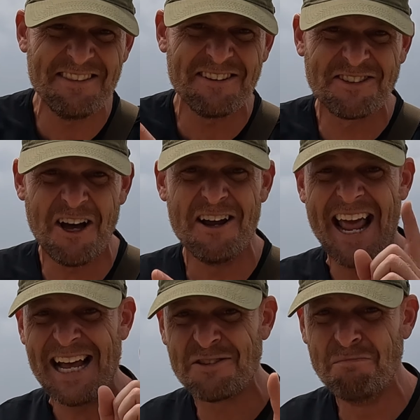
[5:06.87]
the sun
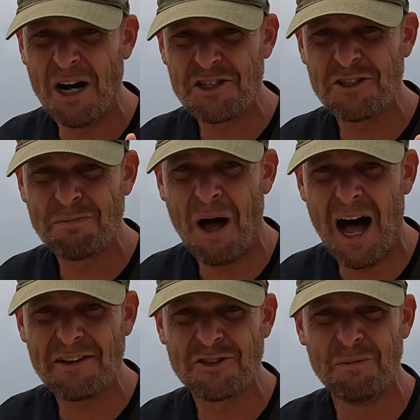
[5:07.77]
as much as
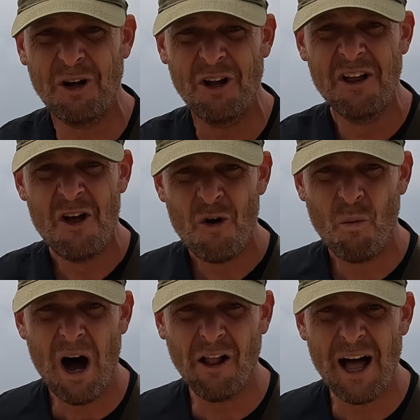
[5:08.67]
possible
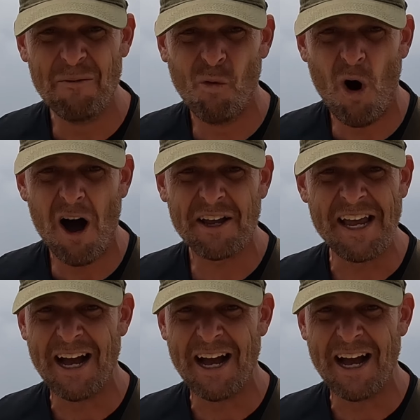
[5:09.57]
while I'm walking.